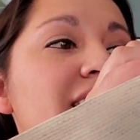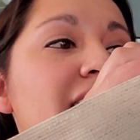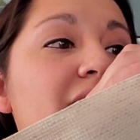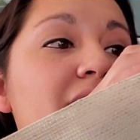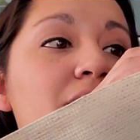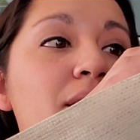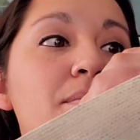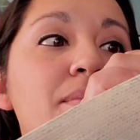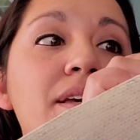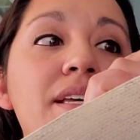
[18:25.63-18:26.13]

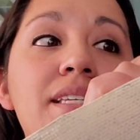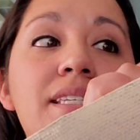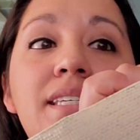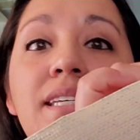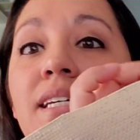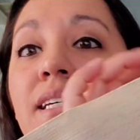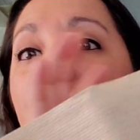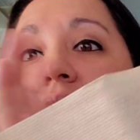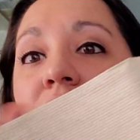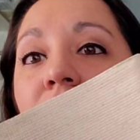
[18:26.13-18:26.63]

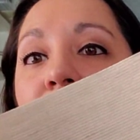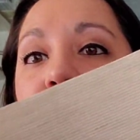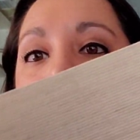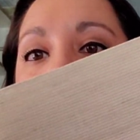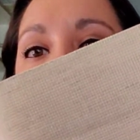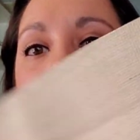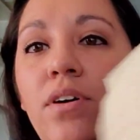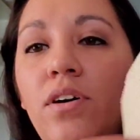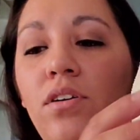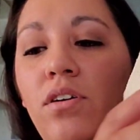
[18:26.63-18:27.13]
ABCD
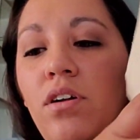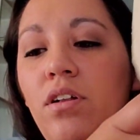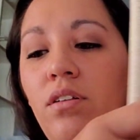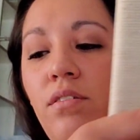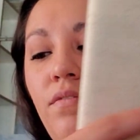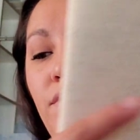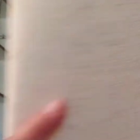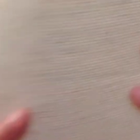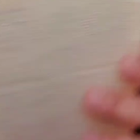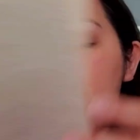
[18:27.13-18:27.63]
on all
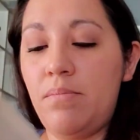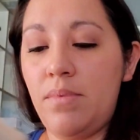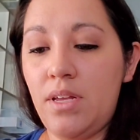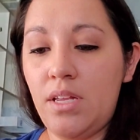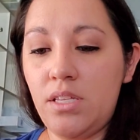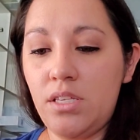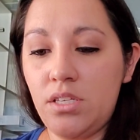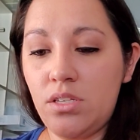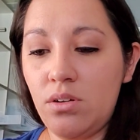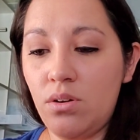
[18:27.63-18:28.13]
of them,
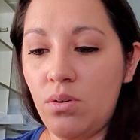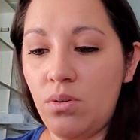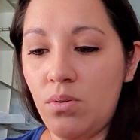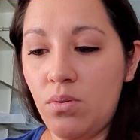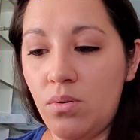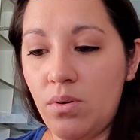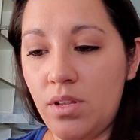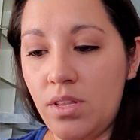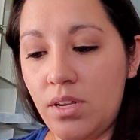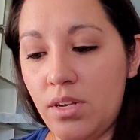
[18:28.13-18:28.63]
and
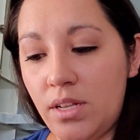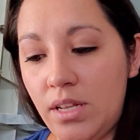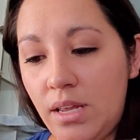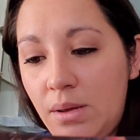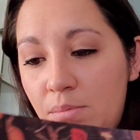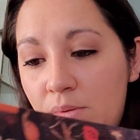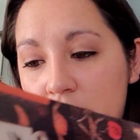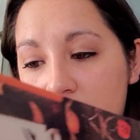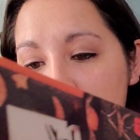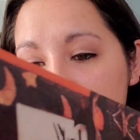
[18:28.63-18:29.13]
so they're
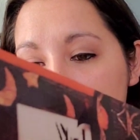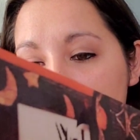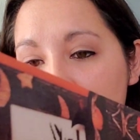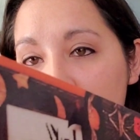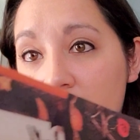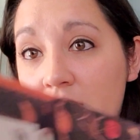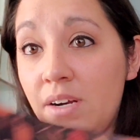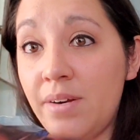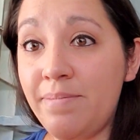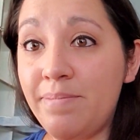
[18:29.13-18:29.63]
labeled in
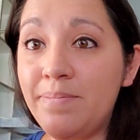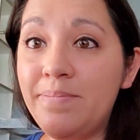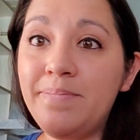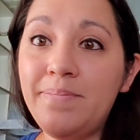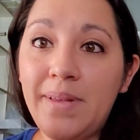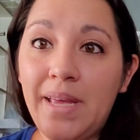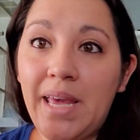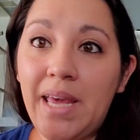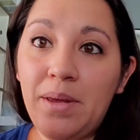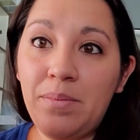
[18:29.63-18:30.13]
here
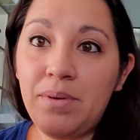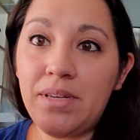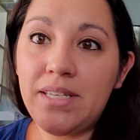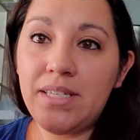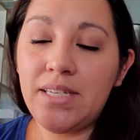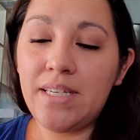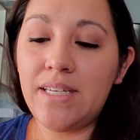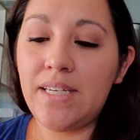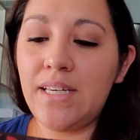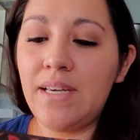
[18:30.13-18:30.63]

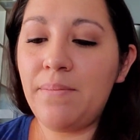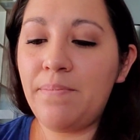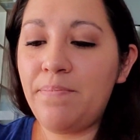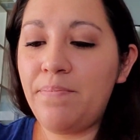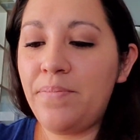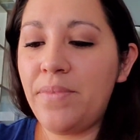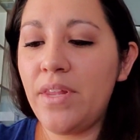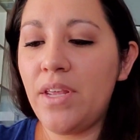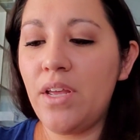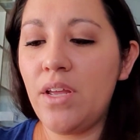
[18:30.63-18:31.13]
ABCD.
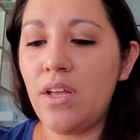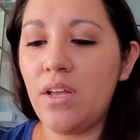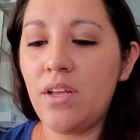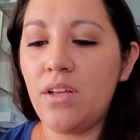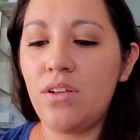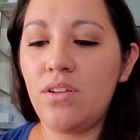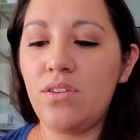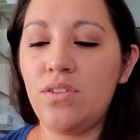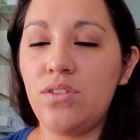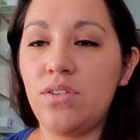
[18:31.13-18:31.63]

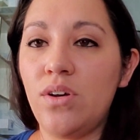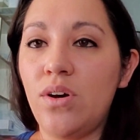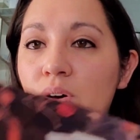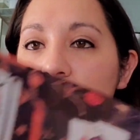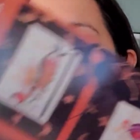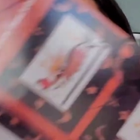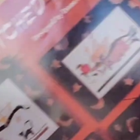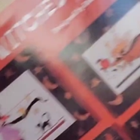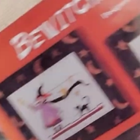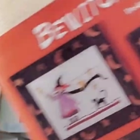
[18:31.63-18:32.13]

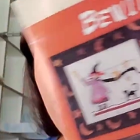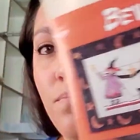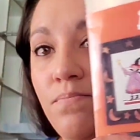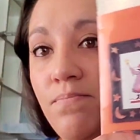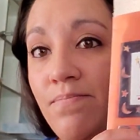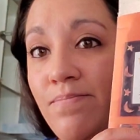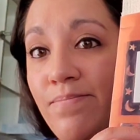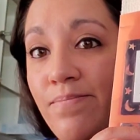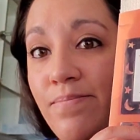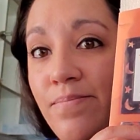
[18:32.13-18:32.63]
So
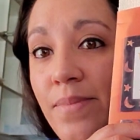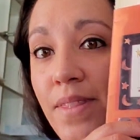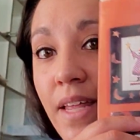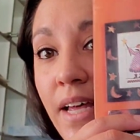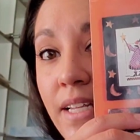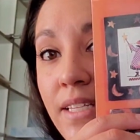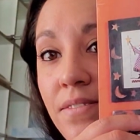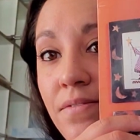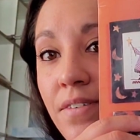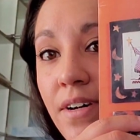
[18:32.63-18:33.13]

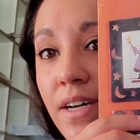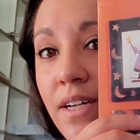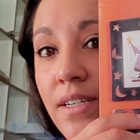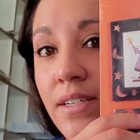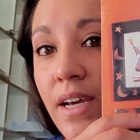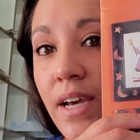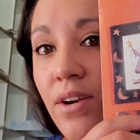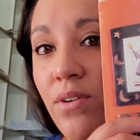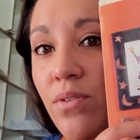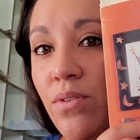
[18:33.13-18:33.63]
that's fun.
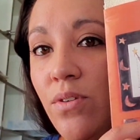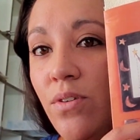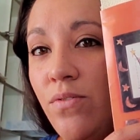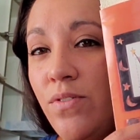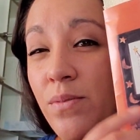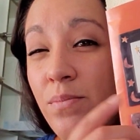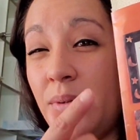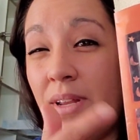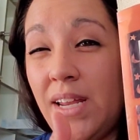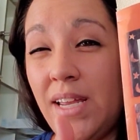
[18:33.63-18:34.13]
I don't know if
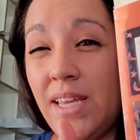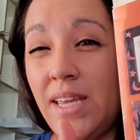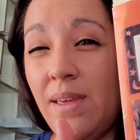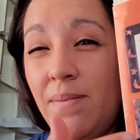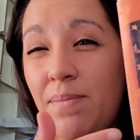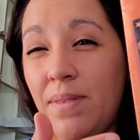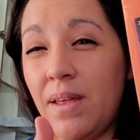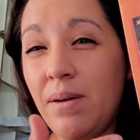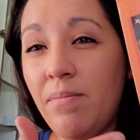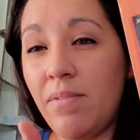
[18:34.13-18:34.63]
I'm going to
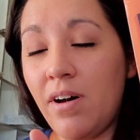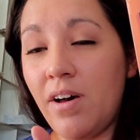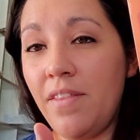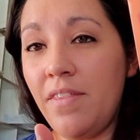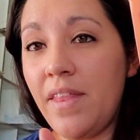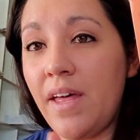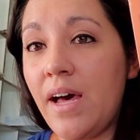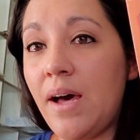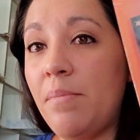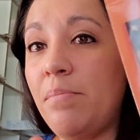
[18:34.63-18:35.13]
keep them on
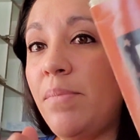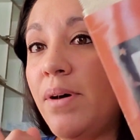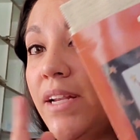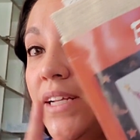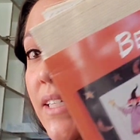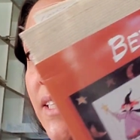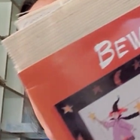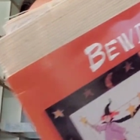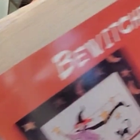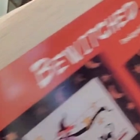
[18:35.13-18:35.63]
that, but I
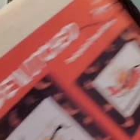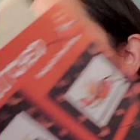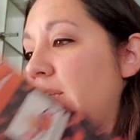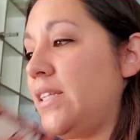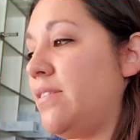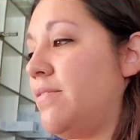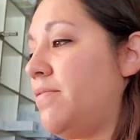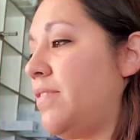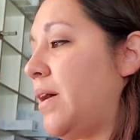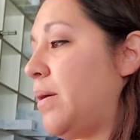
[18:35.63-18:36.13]
still like
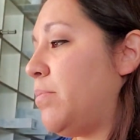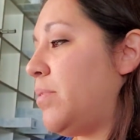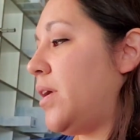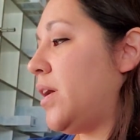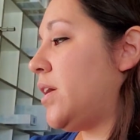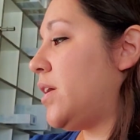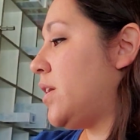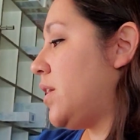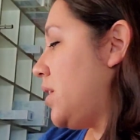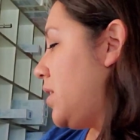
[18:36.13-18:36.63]
the
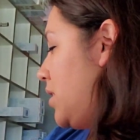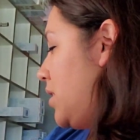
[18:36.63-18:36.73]
fabric